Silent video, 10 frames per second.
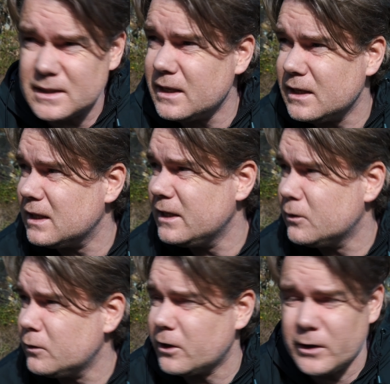getting
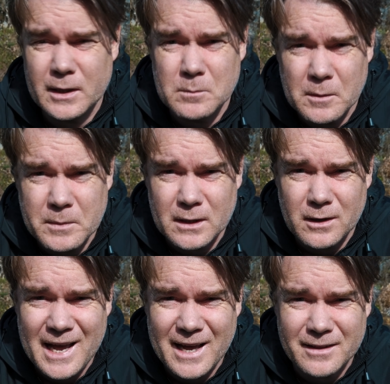clean audio here might be a
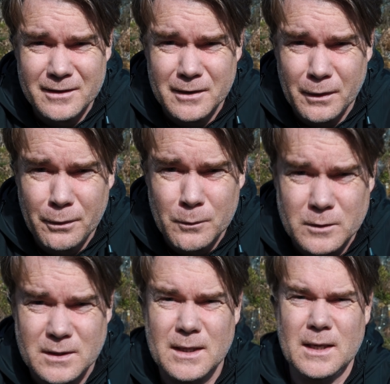lot harder than I
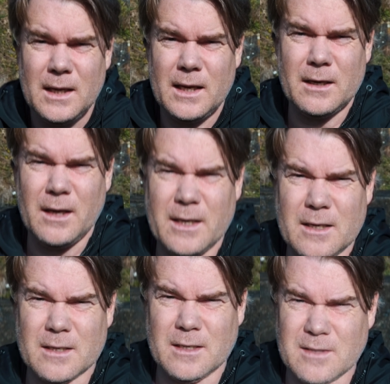thought. Can I
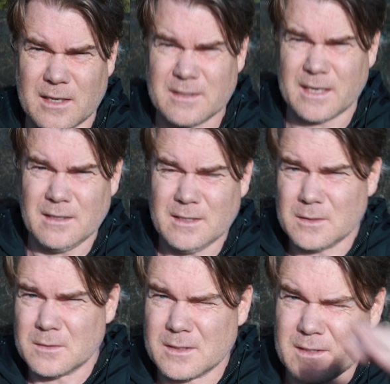can I duck down?
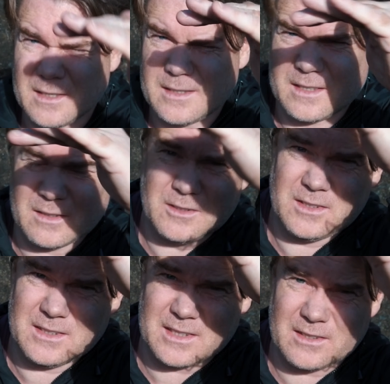You want to duck? Oh,
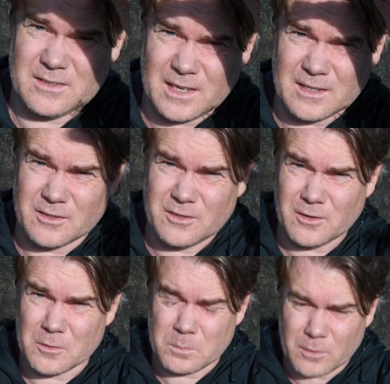geez, that sun is
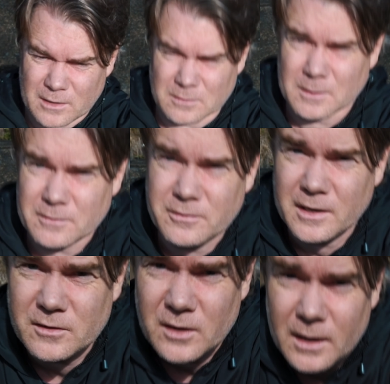so bright in my
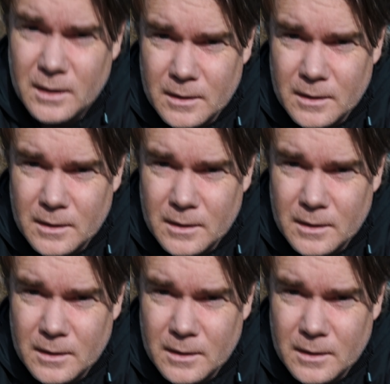face.